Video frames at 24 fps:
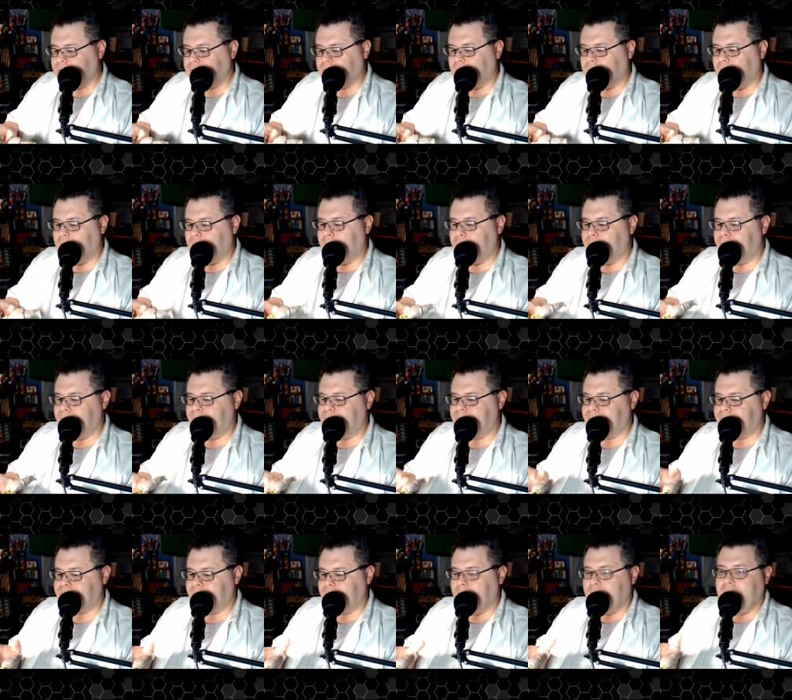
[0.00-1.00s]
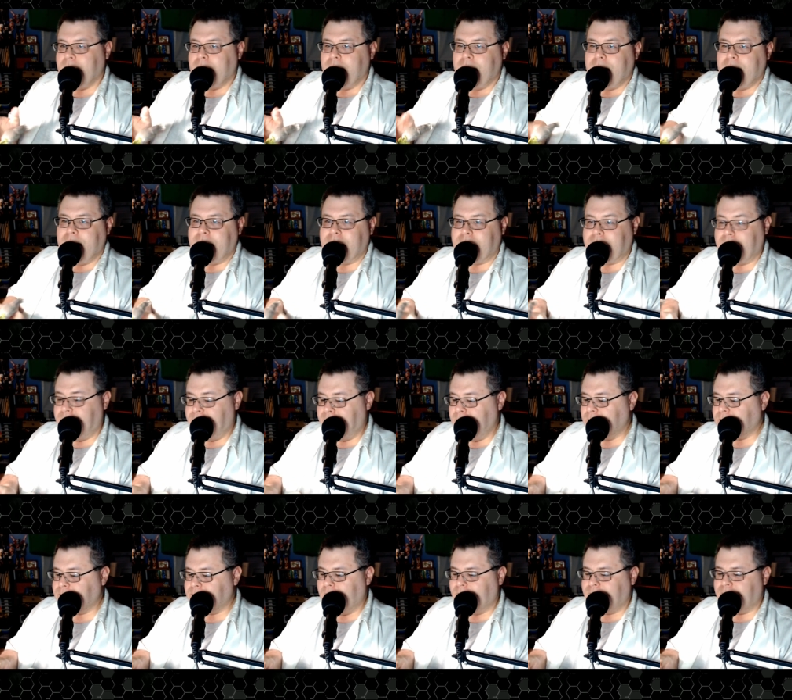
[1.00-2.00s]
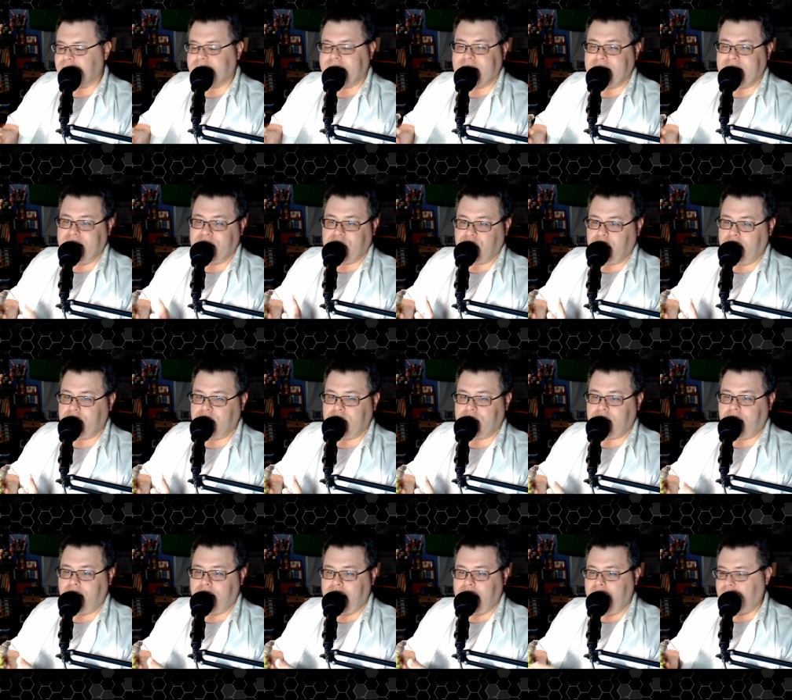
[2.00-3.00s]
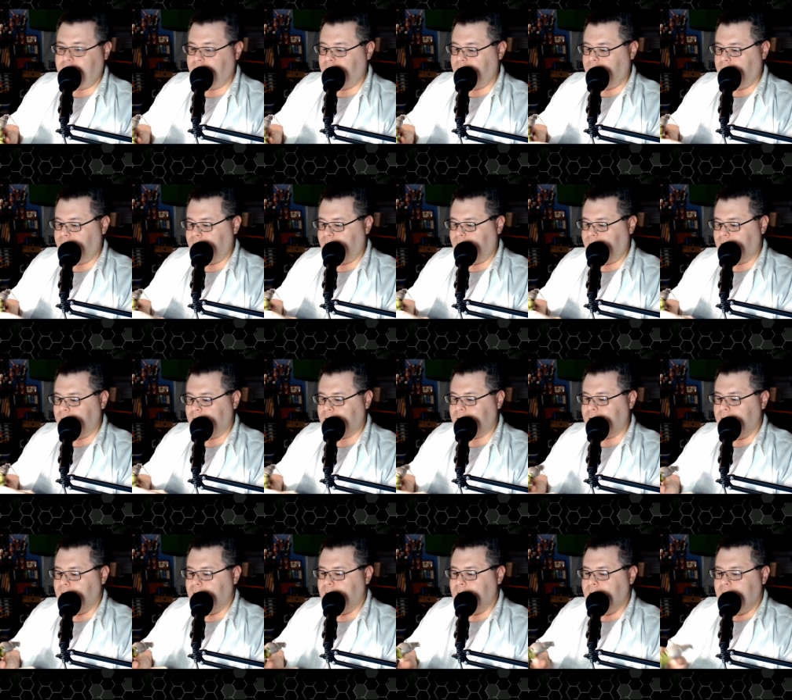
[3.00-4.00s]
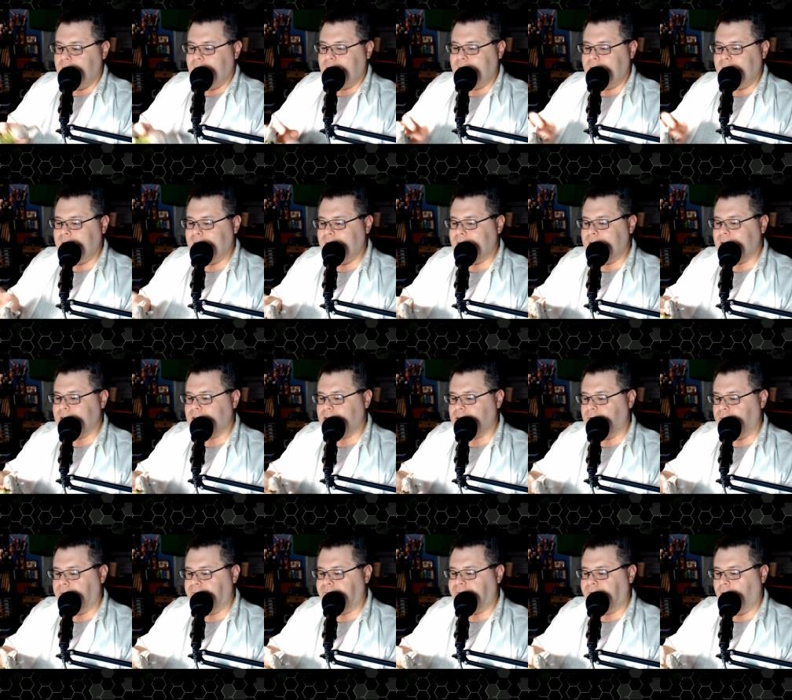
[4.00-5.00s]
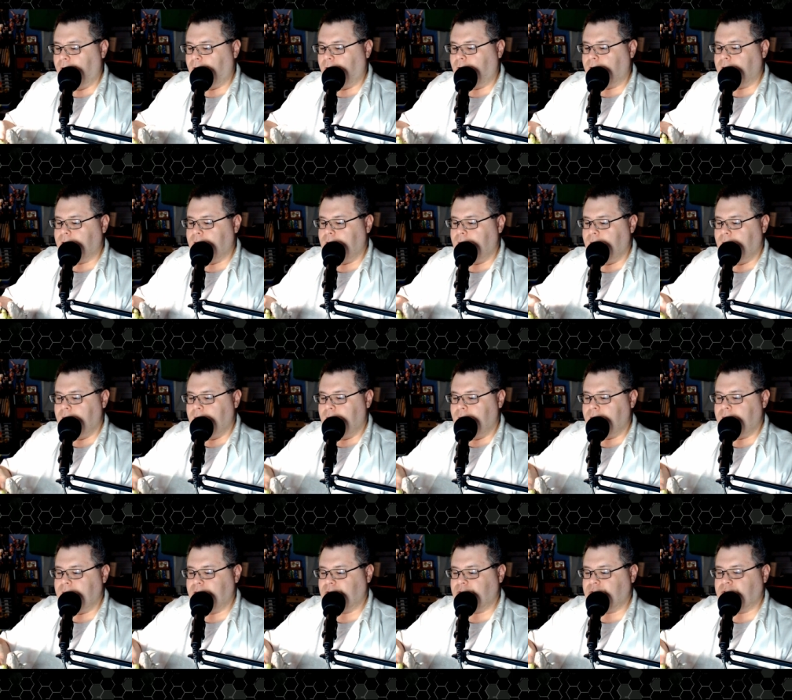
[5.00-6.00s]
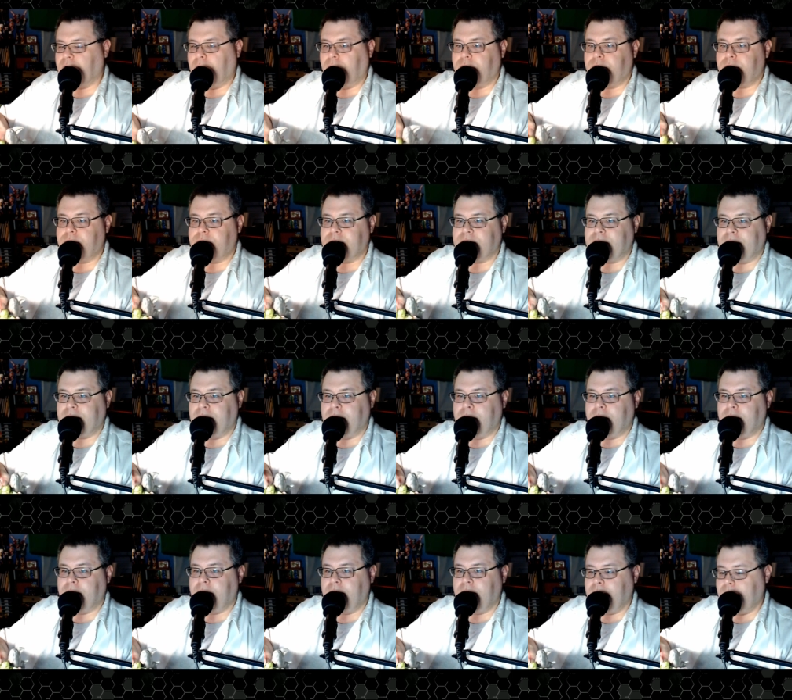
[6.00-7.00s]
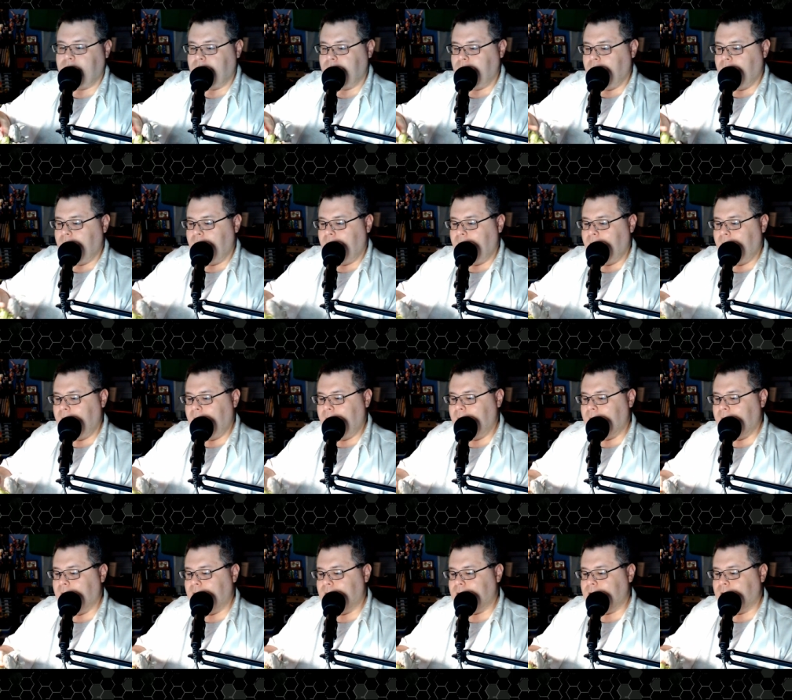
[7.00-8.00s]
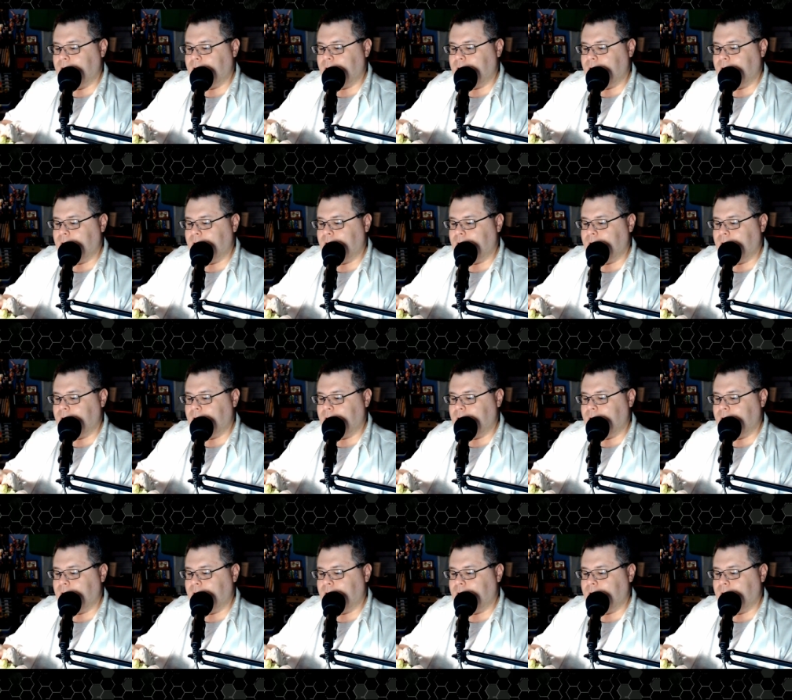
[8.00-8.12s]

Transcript: it confused me at first because the instructions are not good about it, is you fold the shoulders in, and